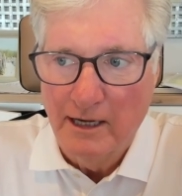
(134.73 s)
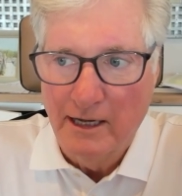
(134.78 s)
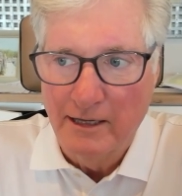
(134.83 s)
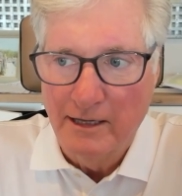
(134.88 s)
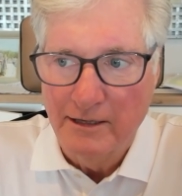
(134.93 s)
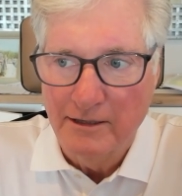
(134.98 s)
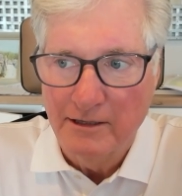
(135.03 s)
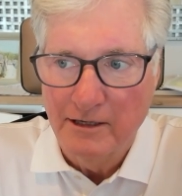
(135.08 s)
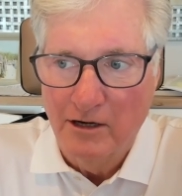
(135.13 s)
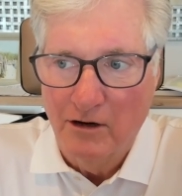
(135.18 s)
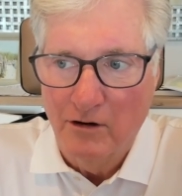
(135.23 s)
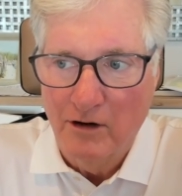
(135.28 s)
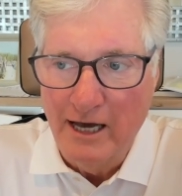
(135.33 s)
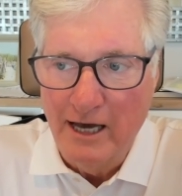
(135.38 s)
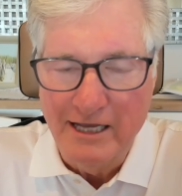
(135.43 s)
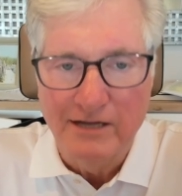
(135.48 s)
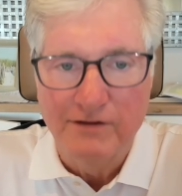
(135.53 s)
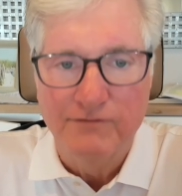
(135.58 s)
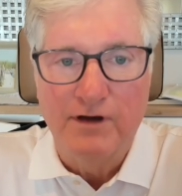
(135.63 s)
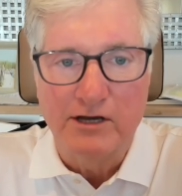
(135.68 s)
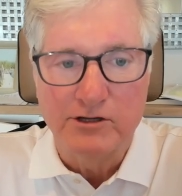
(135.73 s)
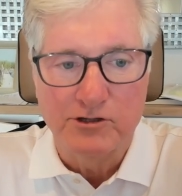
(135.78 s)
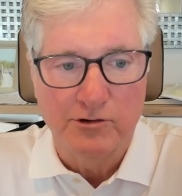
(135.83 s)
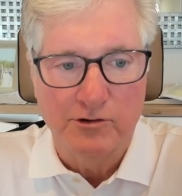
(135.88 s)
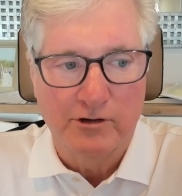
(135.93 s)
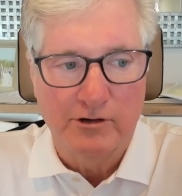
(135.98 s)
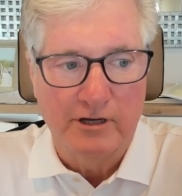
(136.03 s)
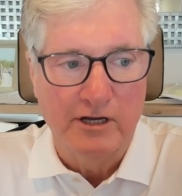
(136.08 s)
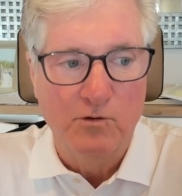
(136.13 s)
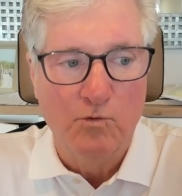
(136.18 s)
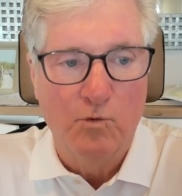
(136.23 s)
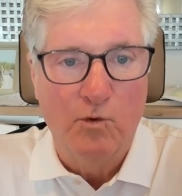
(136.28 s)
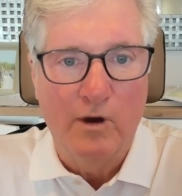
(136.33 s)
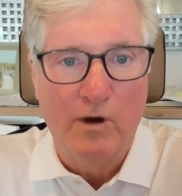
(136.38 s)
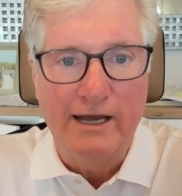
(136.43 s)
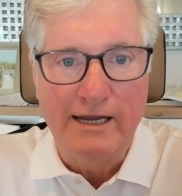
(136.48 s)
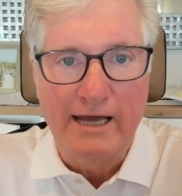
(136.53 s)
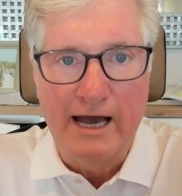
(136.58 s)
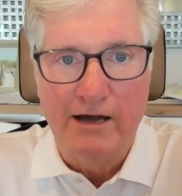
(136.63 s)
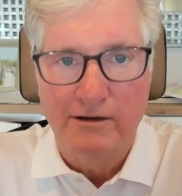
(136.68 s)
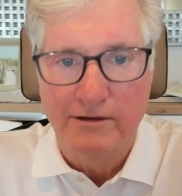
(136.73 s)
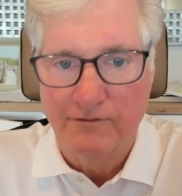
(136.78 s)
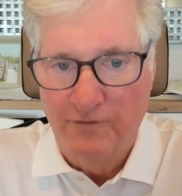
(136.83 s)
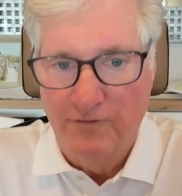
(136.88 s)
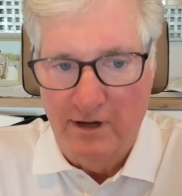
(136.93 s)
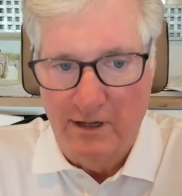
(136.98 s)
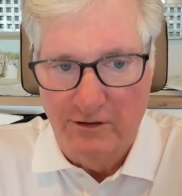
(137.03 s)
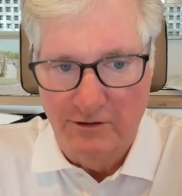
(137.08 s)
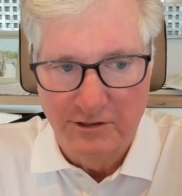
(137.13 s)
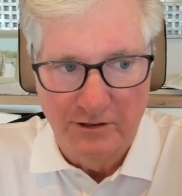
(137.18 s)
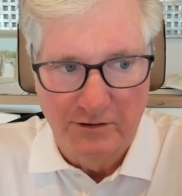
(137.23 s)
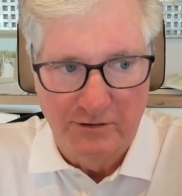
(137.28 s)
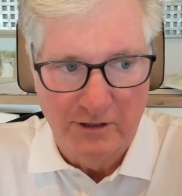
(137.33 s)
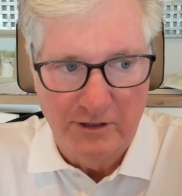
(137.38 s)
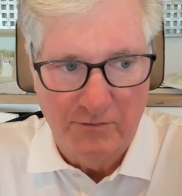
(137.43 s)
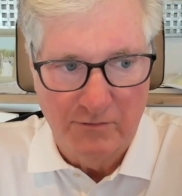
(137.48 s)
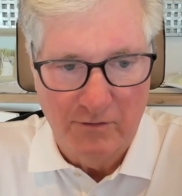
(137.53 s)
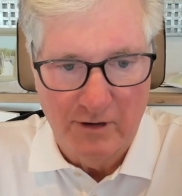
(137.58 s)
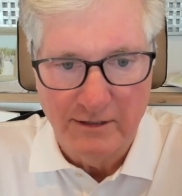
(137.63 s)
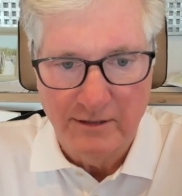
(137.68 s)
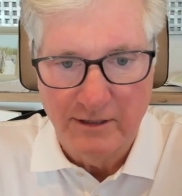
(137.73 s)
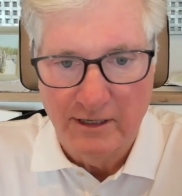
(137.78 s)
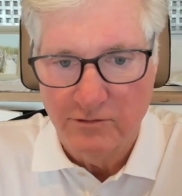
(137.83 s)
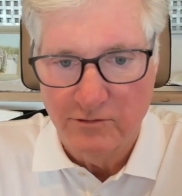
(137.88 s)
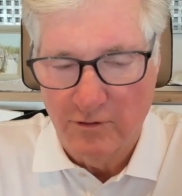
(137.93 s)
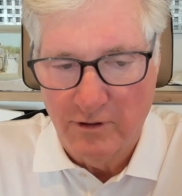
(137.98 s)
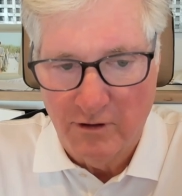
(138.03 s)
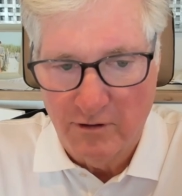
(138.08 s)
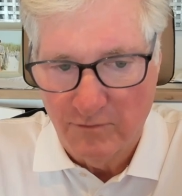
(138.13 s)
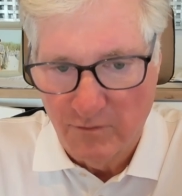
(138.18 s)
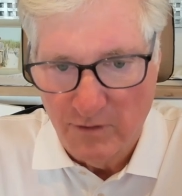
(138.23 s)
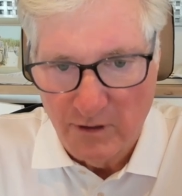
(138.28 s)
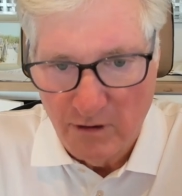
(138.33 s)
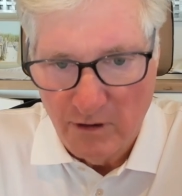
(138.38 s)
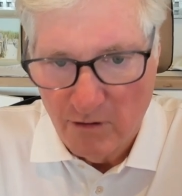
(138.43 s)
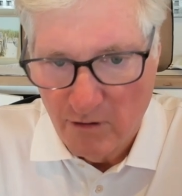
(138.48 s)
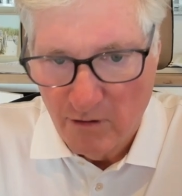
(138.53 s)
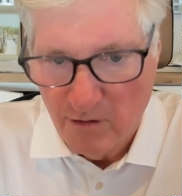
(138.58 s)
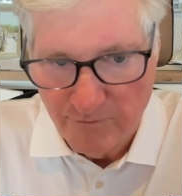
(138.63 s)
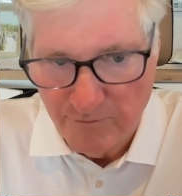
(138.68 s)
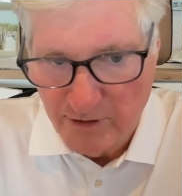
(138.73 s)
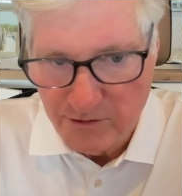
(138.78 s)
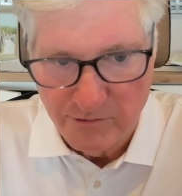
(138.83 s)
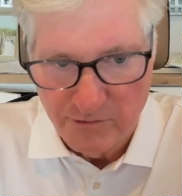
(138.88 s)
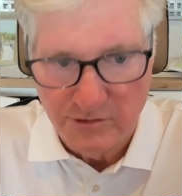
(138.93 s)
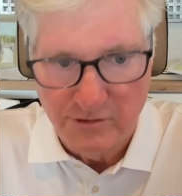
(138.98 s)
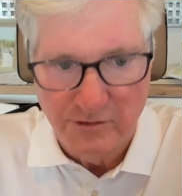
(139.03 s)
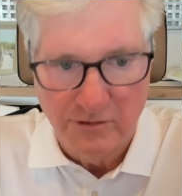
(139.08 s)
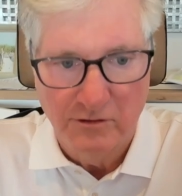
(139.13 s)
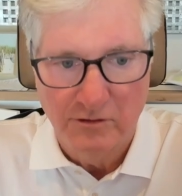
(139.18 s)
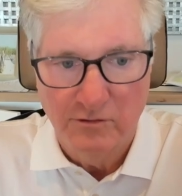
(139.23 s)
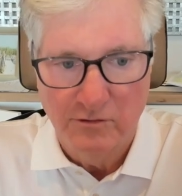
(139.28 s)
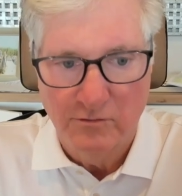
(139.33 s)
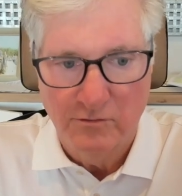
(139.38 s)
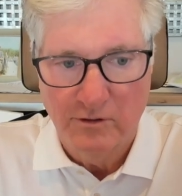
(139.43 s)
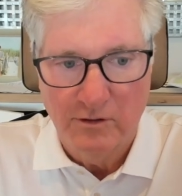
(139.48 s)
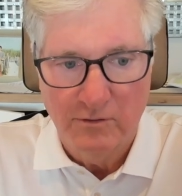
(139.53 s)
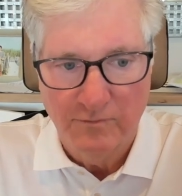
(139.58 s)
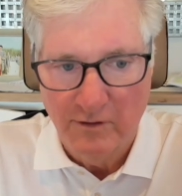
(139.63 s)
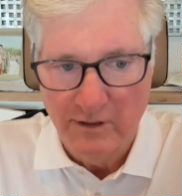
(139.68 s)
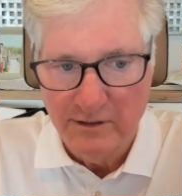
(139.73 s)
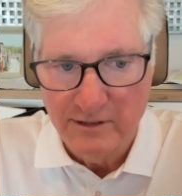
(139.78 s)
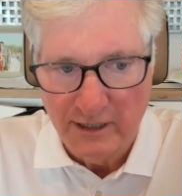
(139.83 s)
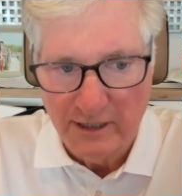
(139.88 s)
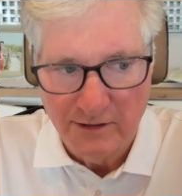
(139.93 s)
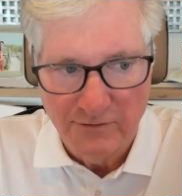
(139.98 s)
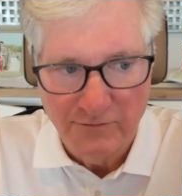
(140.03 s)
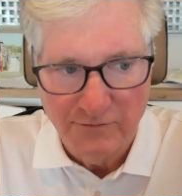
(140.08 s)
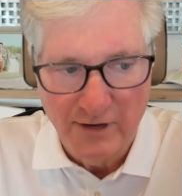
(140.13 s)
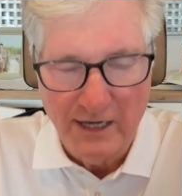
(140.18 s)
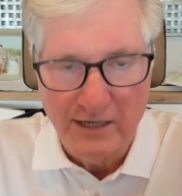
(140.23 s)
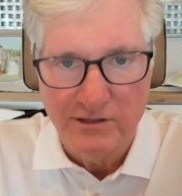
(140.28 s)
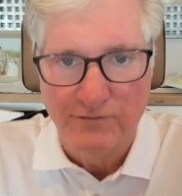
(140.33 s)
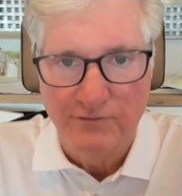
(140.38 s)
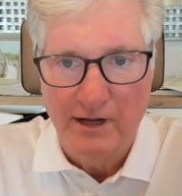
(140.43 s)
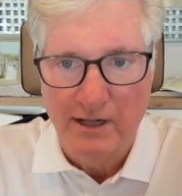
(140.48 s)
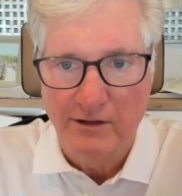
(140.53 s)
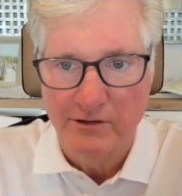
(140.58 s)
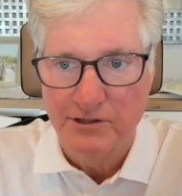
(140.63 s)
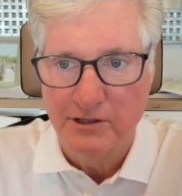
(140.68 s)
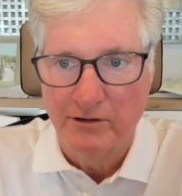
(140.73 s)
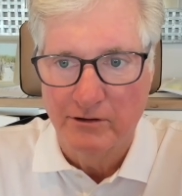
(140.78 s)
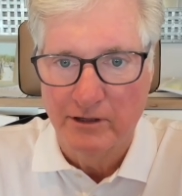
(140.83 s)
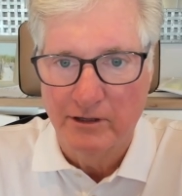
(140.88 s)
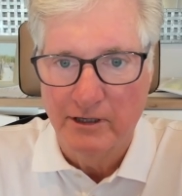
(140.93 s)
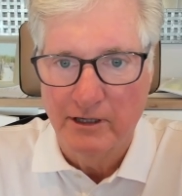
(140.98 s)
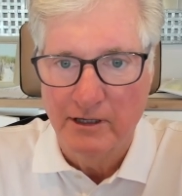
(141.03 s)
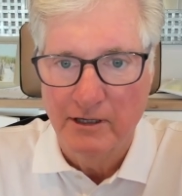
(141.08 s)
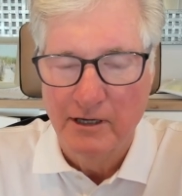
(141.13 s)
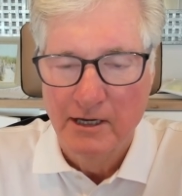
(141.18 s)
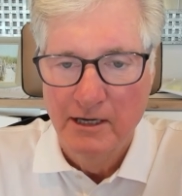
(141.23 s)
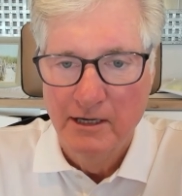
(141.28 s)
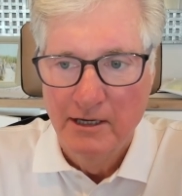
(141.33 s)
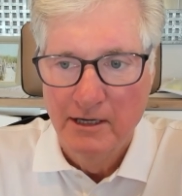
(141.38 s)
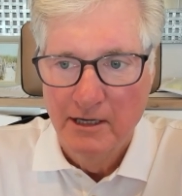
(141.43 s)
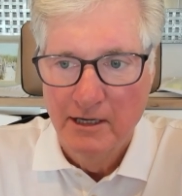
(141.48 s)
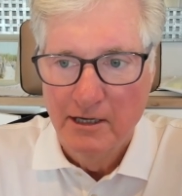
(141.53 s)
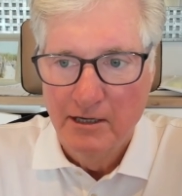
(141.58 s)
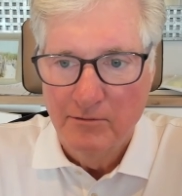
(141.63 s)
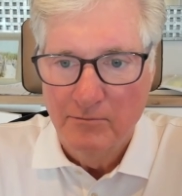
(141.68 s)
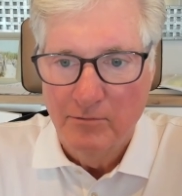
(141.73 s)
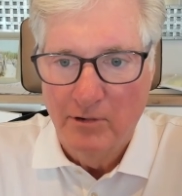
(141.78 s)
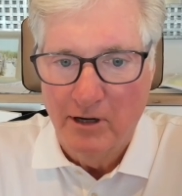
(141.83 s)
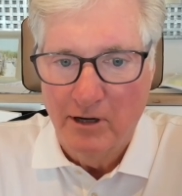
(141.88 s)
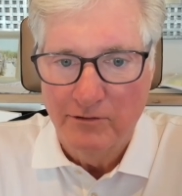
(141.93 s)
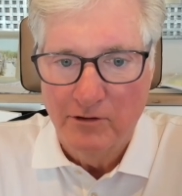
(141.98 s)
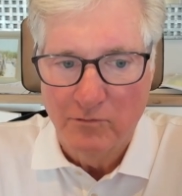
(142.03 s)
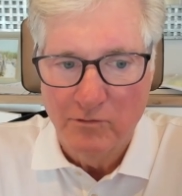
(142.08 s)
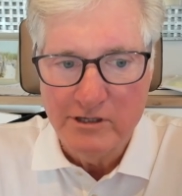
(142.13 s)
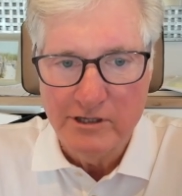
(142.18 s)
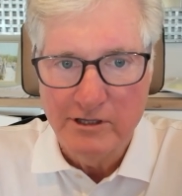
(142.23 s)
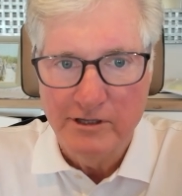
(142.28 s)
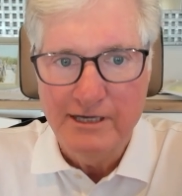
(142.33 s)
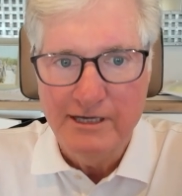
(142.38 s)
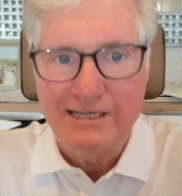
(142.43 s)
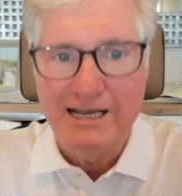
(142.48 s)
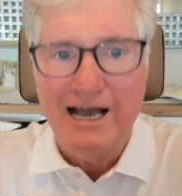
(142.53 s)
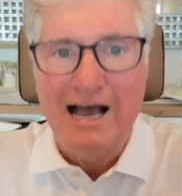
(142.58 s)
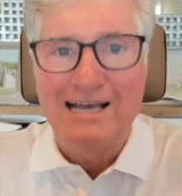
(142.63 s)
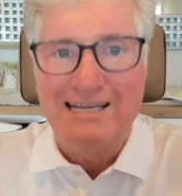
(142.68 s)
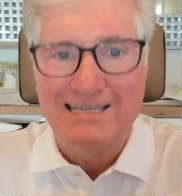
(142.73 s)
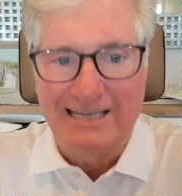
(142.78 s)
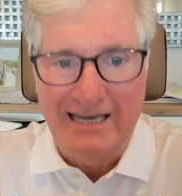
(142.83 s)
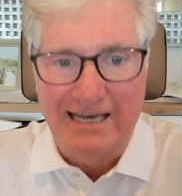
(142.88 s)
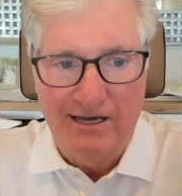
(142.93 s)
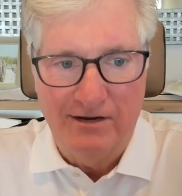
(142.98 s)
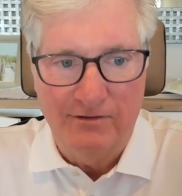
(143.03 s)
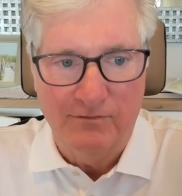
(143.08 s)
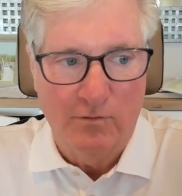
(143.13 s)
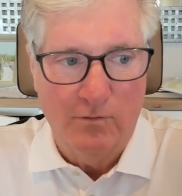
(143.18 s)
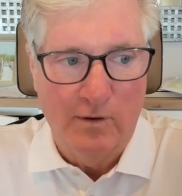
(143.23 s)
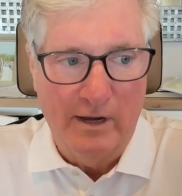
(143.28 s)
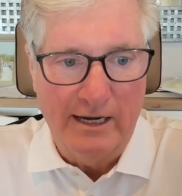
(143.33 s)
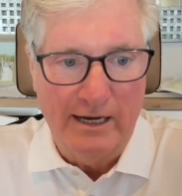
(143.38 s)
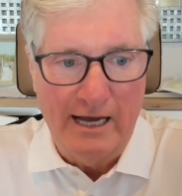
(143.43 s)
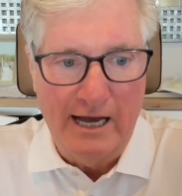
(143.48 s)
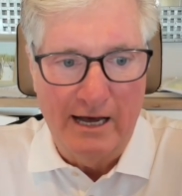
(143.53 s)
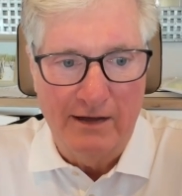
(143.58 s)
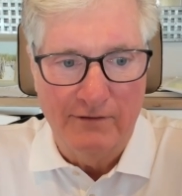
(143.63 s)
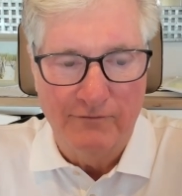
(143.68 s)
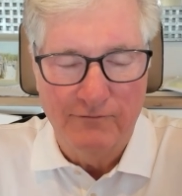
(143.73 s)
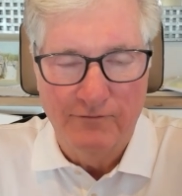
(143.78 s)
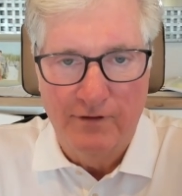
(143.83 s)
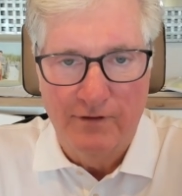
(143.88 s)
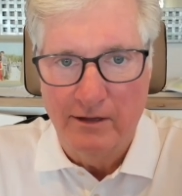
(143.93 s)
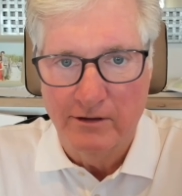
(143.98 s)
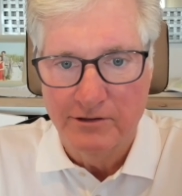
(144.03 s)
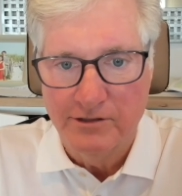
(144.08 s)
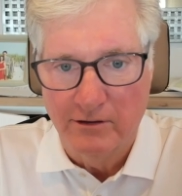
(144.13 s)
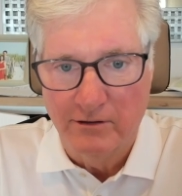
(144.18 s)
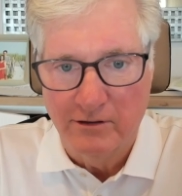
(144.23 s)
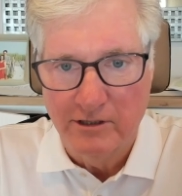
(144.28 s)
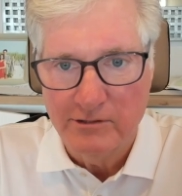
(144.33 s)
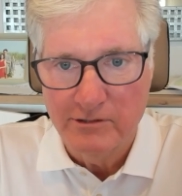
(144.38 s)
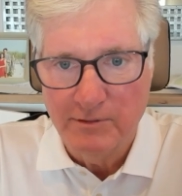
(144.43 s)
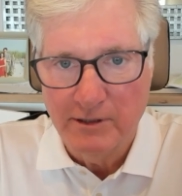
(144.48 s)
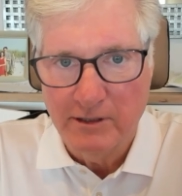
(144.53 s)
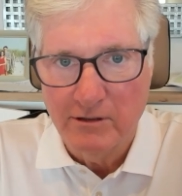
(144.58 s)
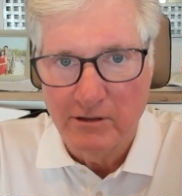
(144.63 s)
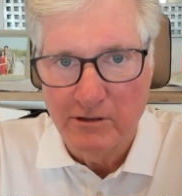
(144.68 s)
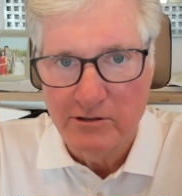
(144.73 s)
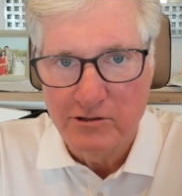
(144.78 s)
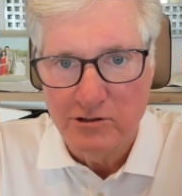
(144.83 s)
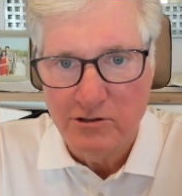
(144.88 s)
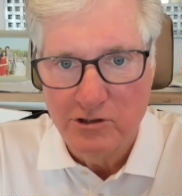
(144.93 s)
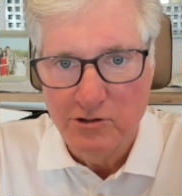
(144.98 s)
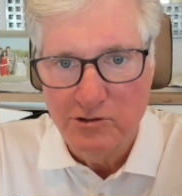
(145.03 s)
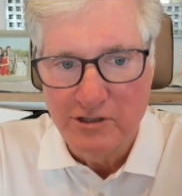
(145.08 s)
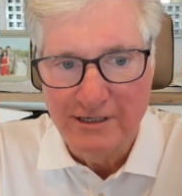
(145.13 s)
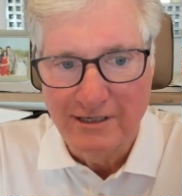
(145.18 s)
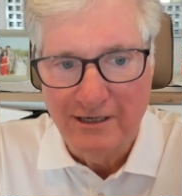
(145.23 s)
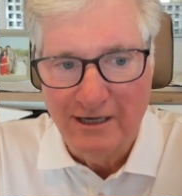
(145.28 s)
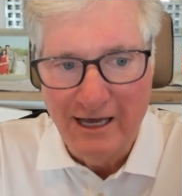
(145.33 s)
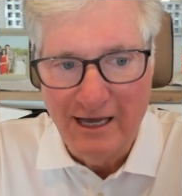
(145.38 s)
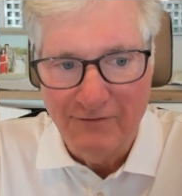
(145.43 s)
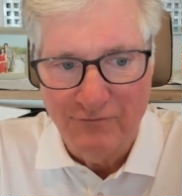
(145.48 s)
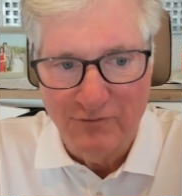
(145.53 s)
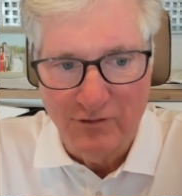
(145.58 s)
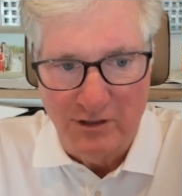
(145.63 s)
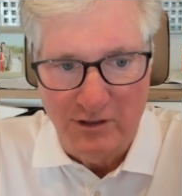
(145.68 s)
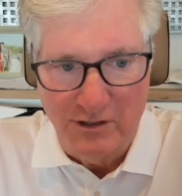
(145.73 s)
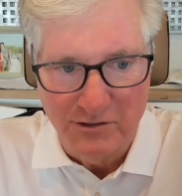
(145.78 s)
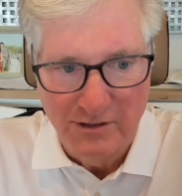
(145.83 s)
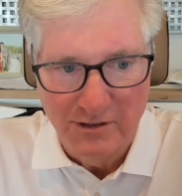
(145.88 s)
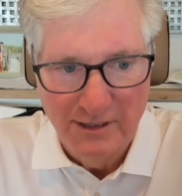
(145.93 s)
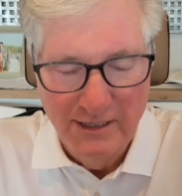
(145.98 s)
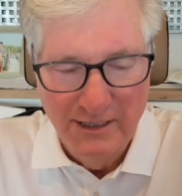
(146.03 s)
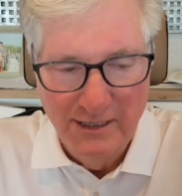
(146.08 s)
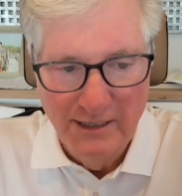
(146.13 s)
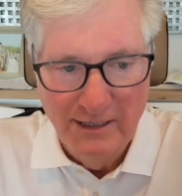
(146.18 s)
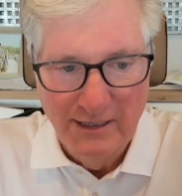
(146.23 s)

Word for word: and you know, any investor can wait out volatility, right? That's what our investors do. We take advantage of volatility. But the reason these guys can't wait out volatility is because they're using leverage,